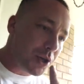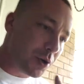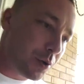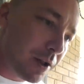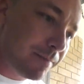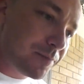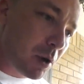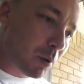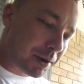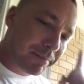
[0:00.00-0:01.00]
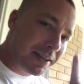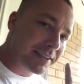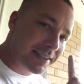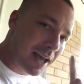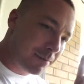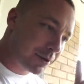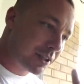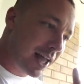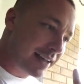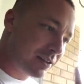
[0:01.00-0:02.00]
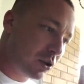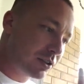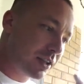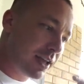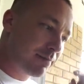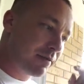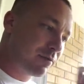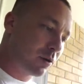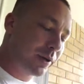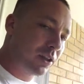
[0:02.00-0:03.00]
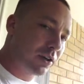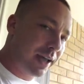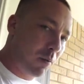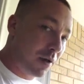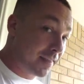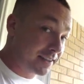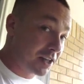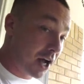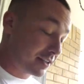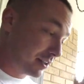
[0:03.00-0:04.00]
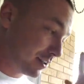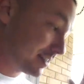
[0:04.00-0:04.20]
you what a piece of tempered glass looks like before we look at one that's not, so you